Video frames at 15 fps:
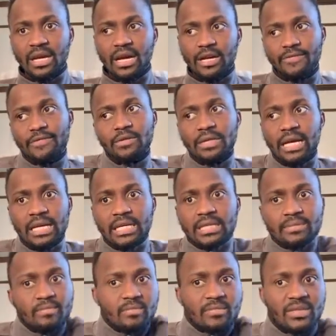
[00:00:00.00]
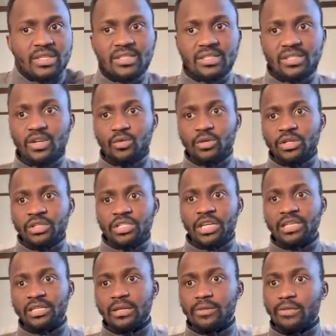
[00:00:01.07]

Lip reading: I feel like it still wouldn't change a